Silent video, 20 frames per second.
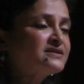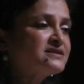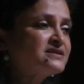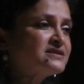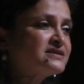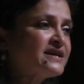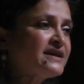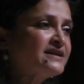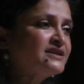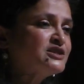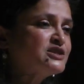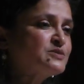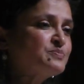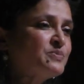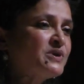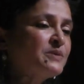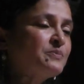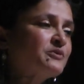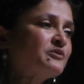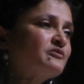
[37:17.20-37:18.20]
States.
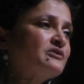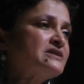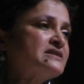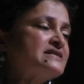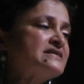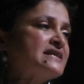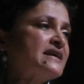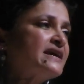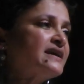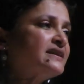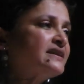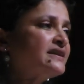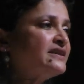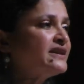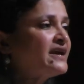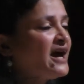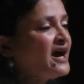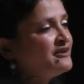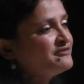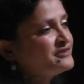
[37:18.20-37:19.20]
People will say that
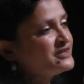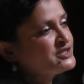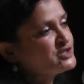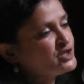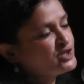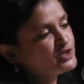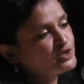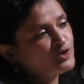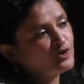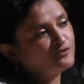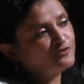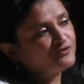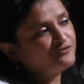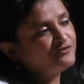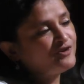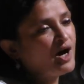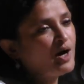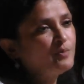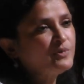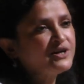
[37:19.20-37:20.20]
the average age of a
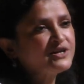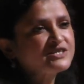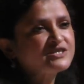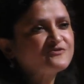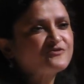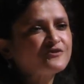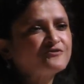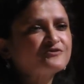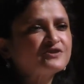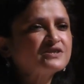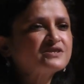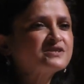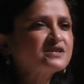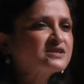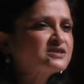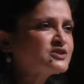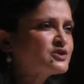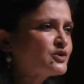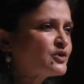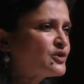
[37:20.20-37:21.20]
farmer is
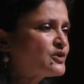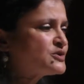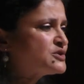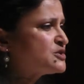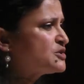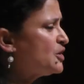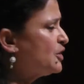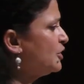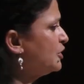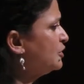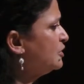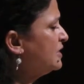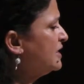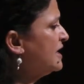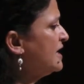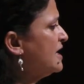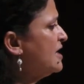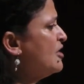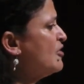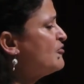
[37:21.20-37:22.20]
56 years or so.
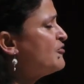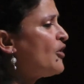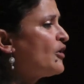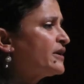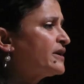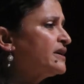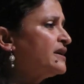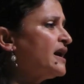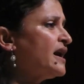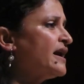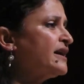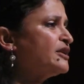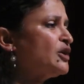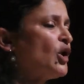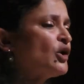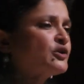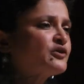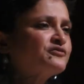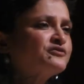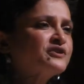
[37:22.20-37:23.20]
49
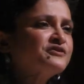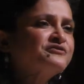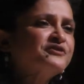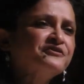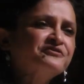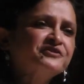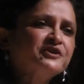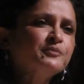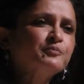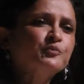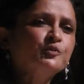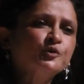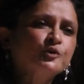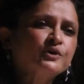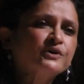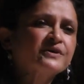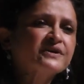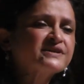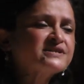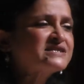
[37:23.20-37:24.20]
out of the 50
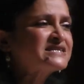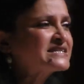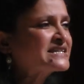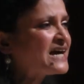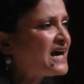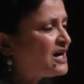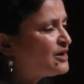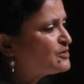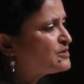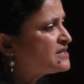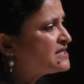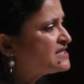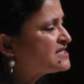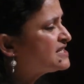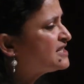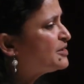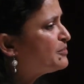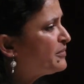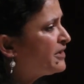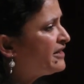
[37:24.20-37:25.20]
poorest counties
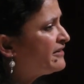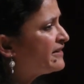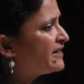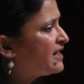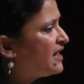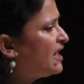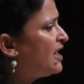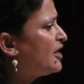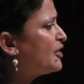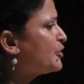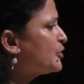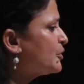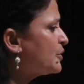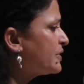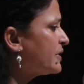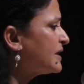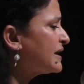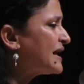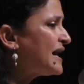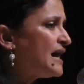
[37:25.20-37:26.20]
in America are
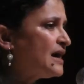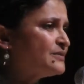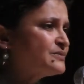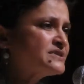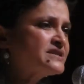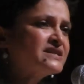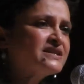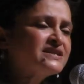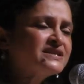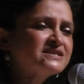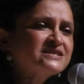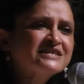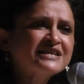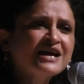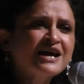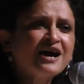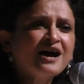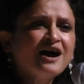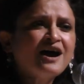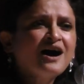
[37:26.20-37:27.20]
rural counties.
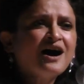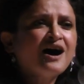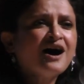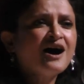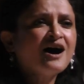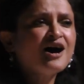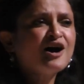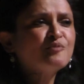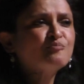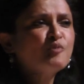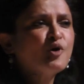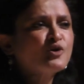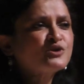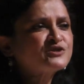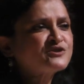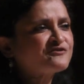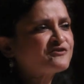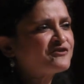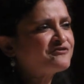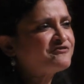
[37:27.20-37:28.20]
Most
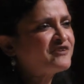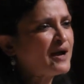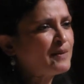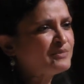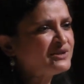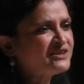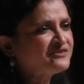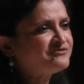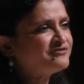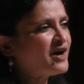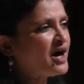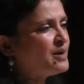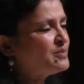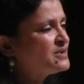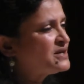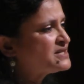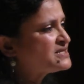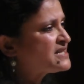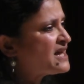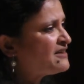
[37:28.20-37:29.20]
of the family
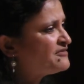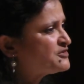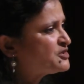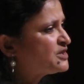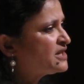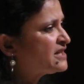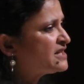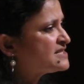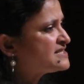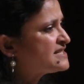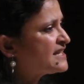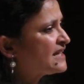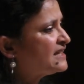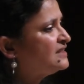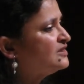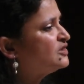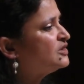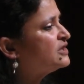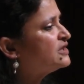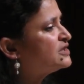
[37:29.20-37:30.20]
farmers have to get a
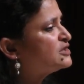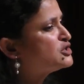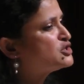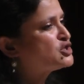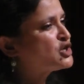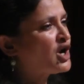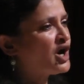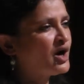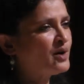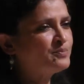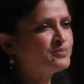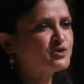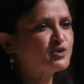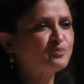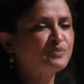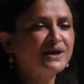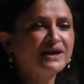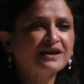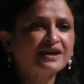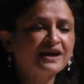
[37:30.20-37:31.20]
second, third job to
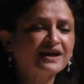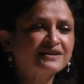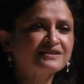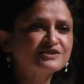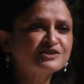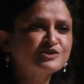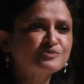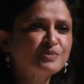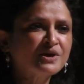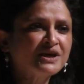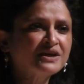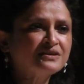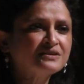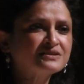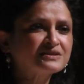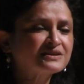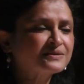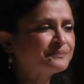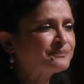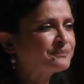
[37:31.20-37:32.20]
make ends meet.